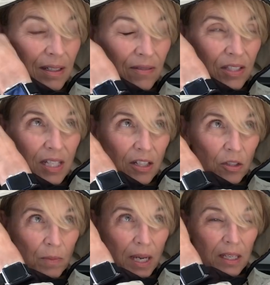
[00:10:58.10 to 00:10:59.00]
if it's not
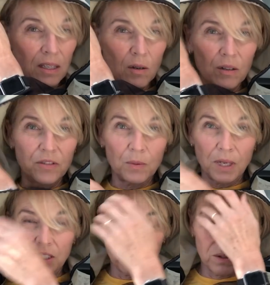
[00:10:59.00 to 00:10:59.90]
too buggy, or if you
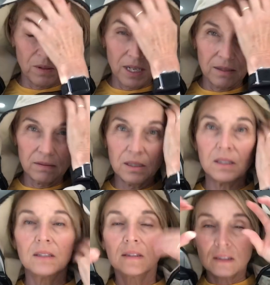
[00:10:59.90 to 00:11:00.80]
want to
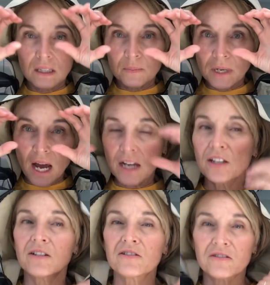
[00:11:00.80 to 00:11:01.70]
look at
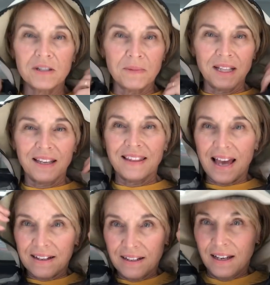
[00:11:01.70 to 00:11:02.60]
binoculars or something like
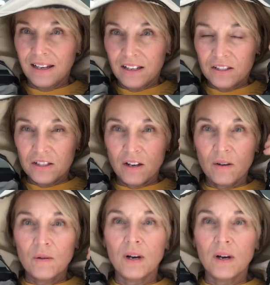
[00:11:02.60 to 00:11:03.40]
that. So